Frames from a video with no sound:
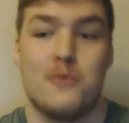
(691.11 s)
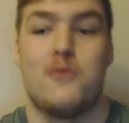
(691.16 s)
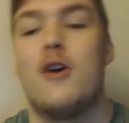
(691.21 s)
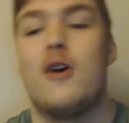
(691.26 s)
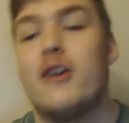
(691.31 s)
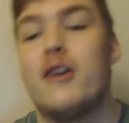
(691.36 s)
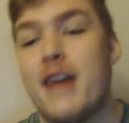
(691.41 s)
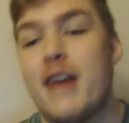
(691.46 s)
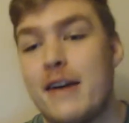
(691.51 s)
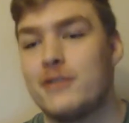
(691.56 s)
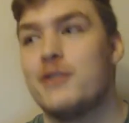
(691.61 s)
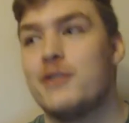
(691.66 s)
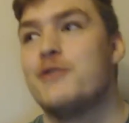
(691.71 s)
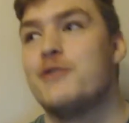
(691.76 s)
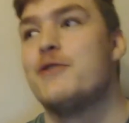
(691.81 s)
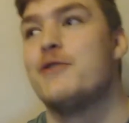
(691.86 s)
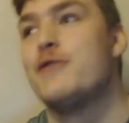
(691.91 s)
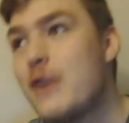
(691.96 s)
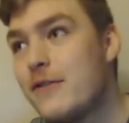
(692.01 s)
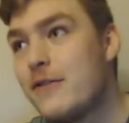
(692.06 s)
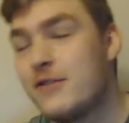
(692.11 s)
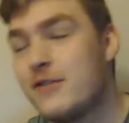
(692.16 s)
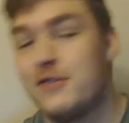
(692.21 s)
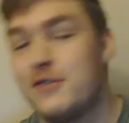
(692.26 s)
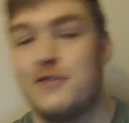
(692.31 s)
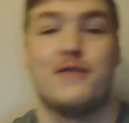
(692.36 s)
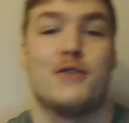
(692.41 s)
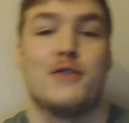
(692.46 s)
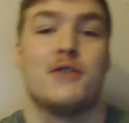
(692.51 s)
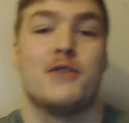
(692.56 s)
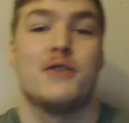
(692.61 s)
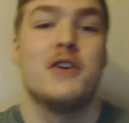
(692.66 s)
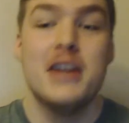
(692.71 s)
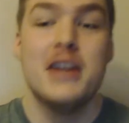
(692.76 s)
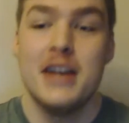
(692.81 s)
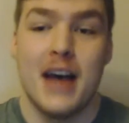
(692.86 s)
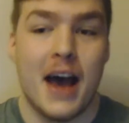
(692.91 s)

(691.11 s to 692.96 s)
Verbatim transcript: them one after another after another